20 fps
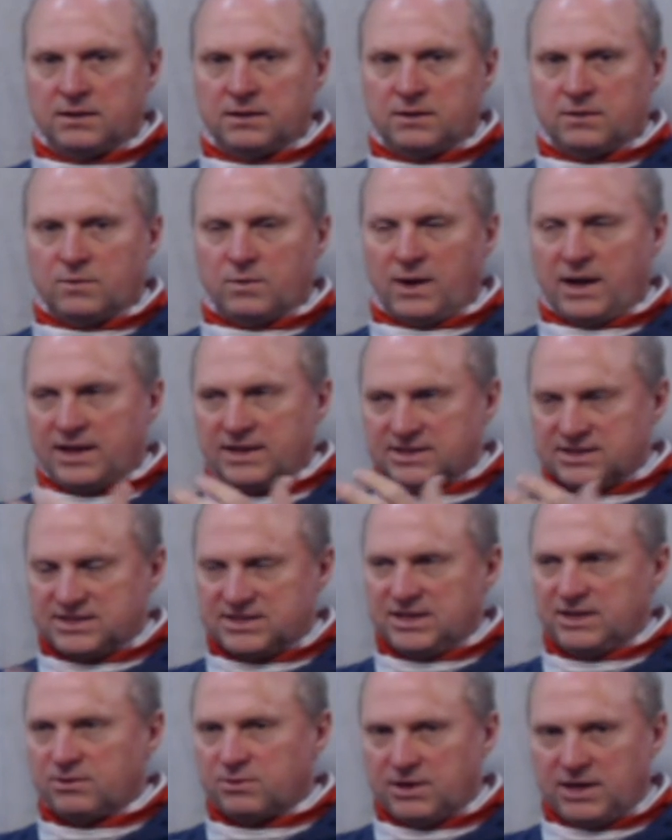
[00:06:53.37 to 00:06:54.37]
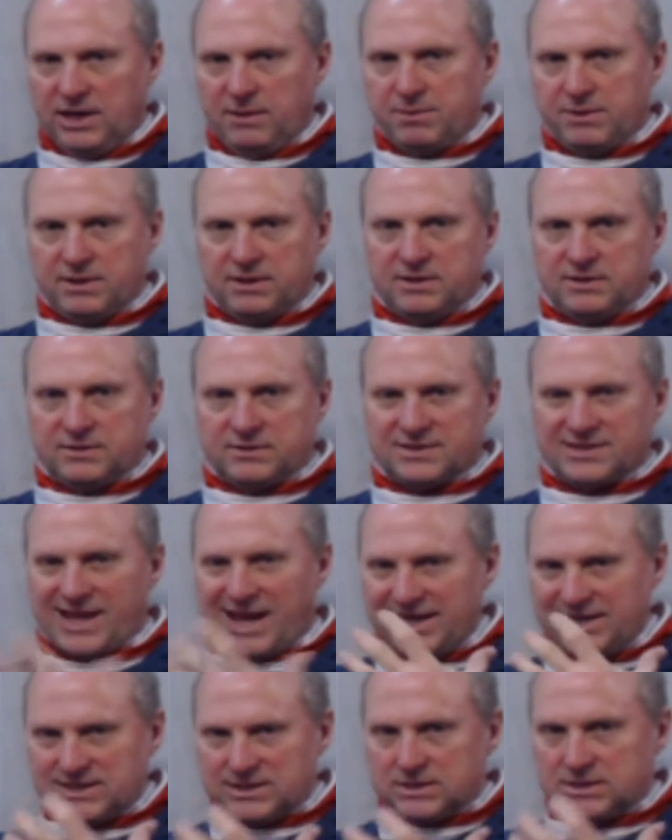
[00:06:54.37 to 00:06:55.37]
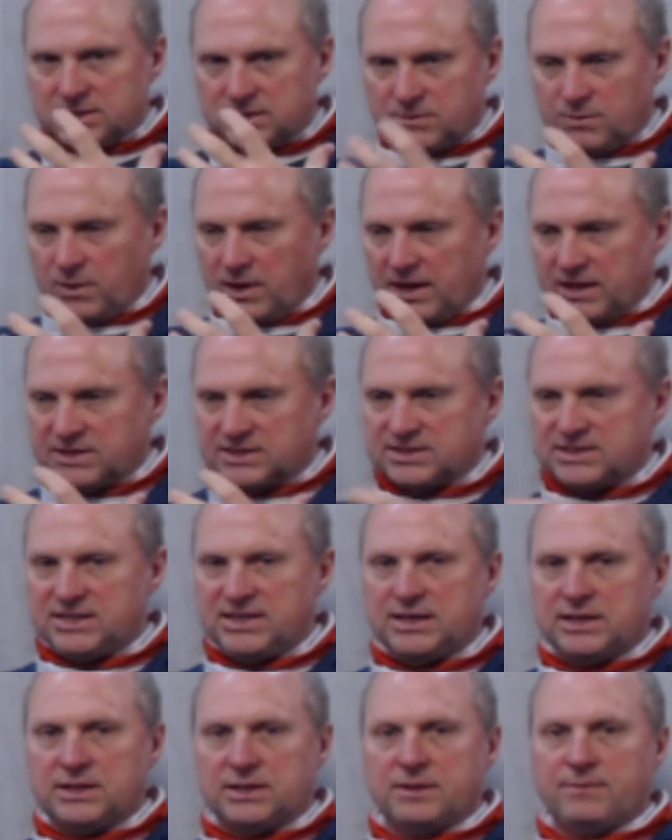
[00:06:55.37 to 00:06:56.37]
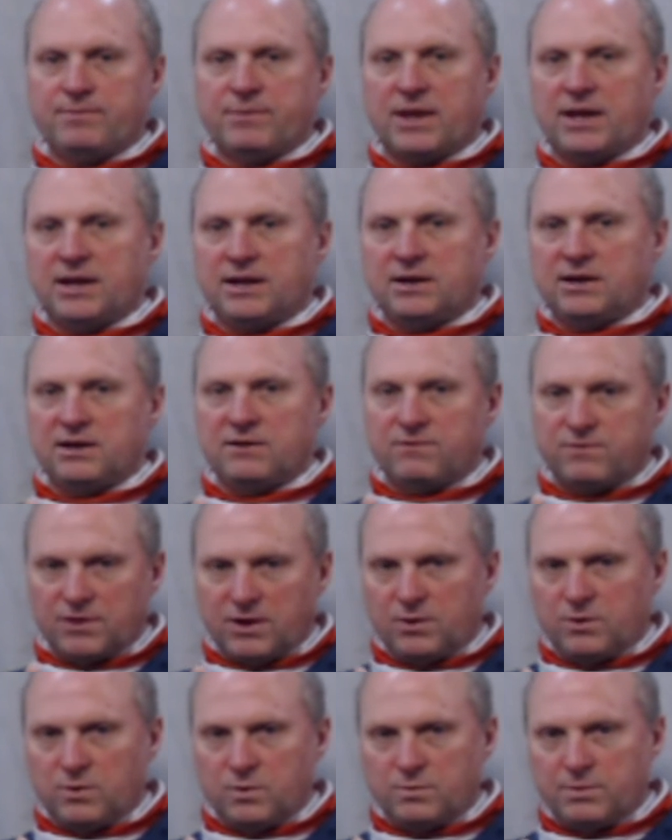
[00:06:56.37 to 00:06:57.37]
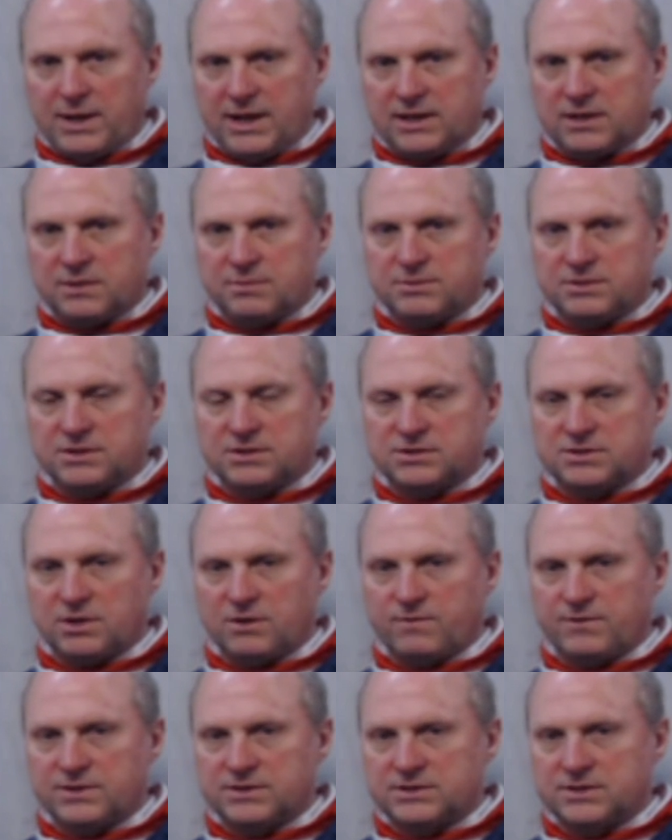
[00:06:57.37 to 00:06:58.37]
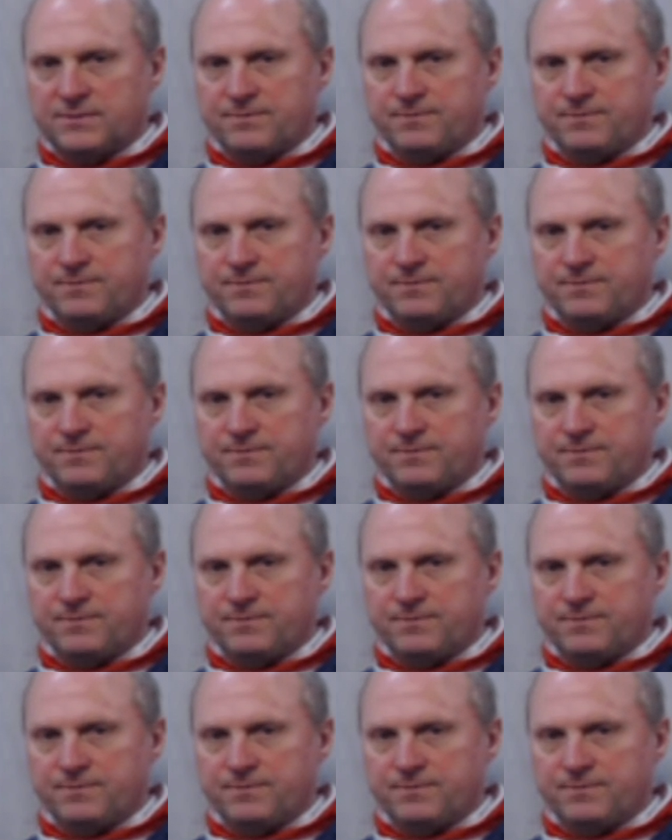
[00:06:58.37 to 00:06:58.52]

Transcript: where I can still keep it in sight, where I can see it, and let it float on back up to the surface.